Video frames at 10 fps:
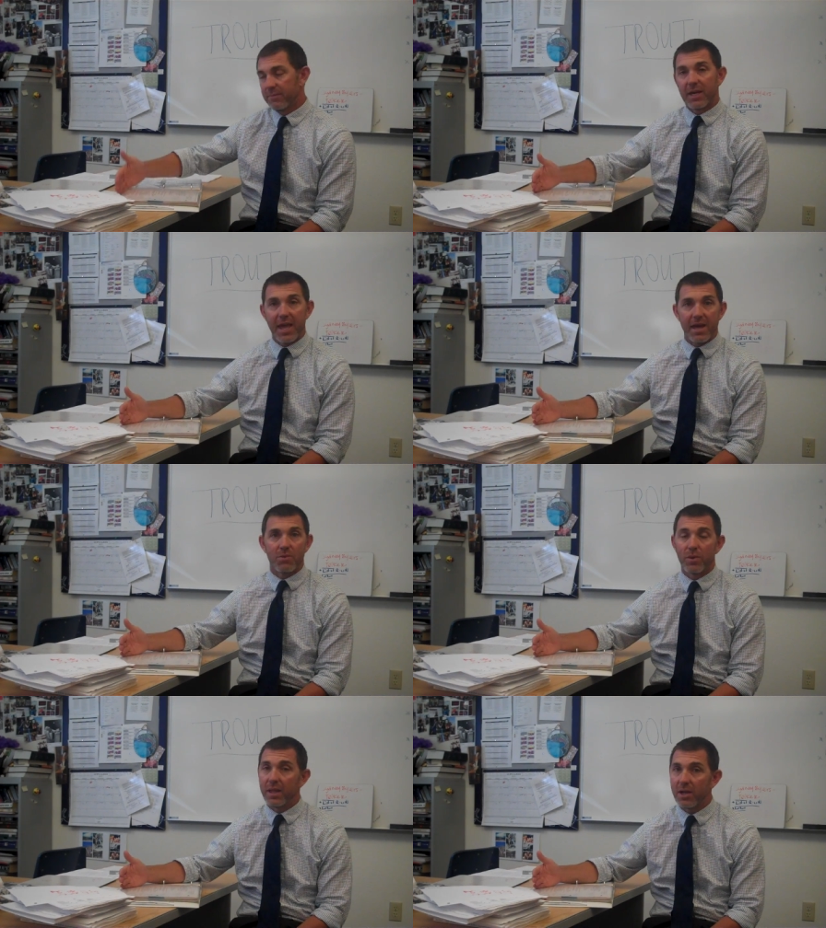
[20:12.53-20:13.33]

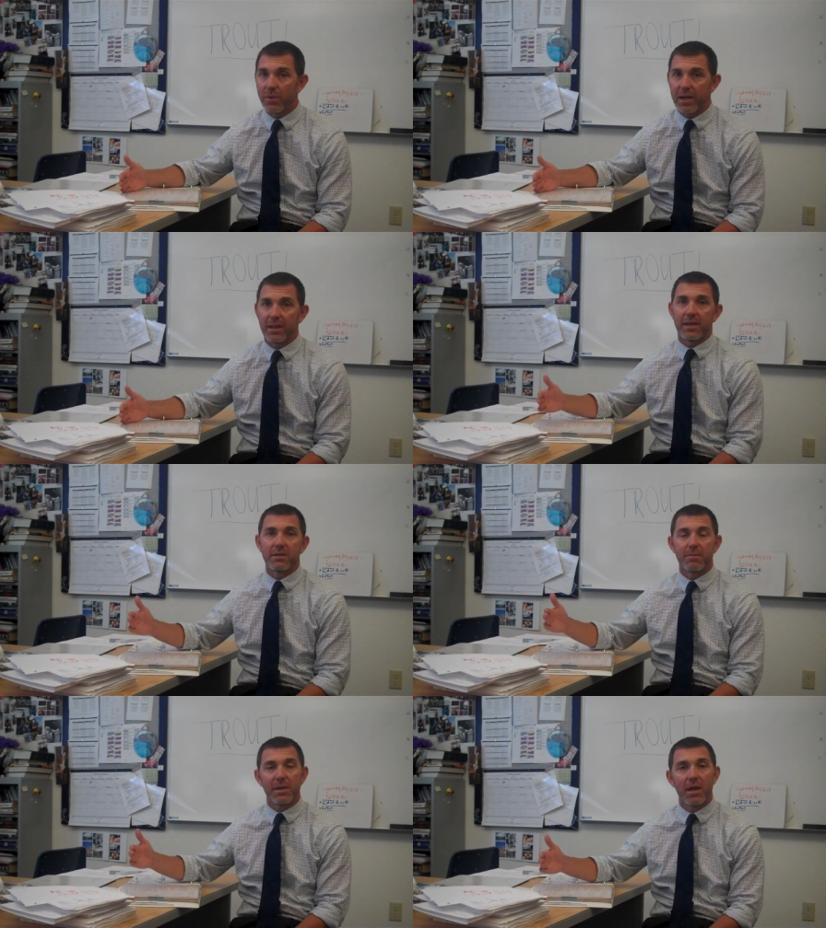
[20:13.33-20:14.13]
Again, really quickly,
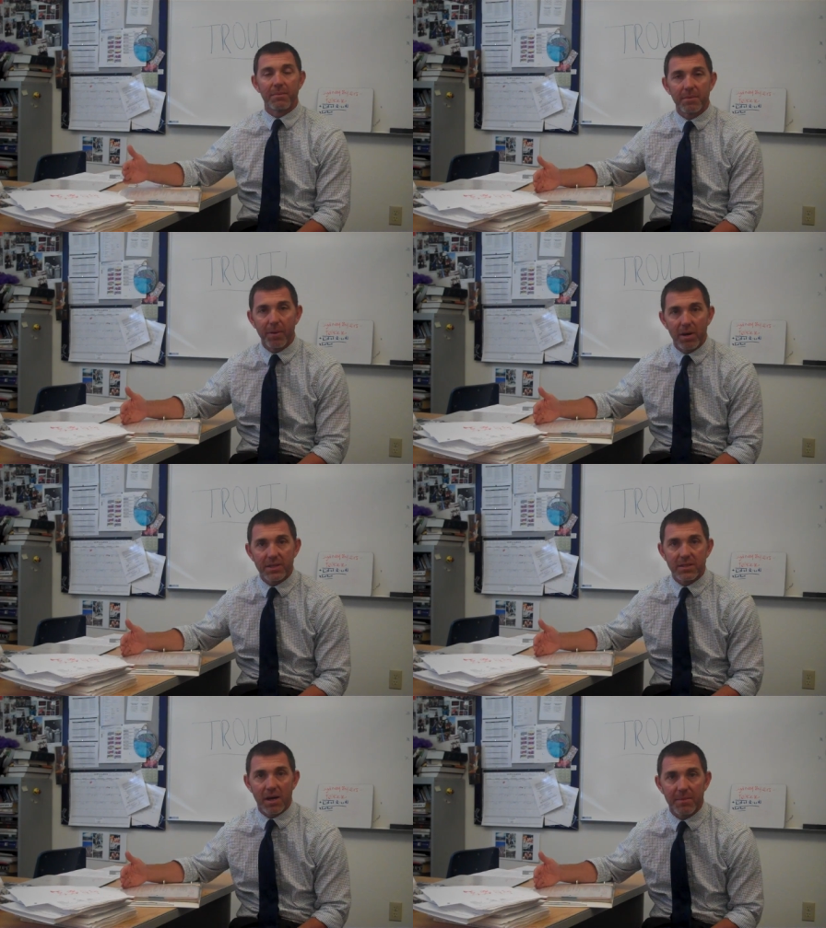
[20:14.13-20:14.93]
to become the
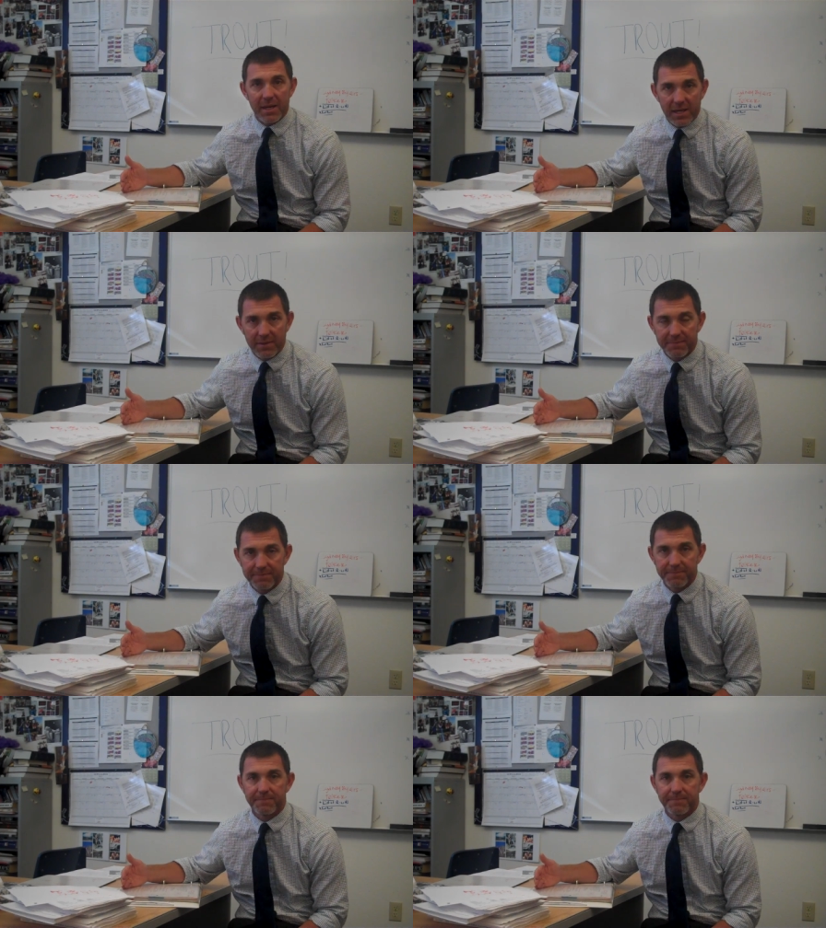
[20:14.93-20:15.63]
party's nominee,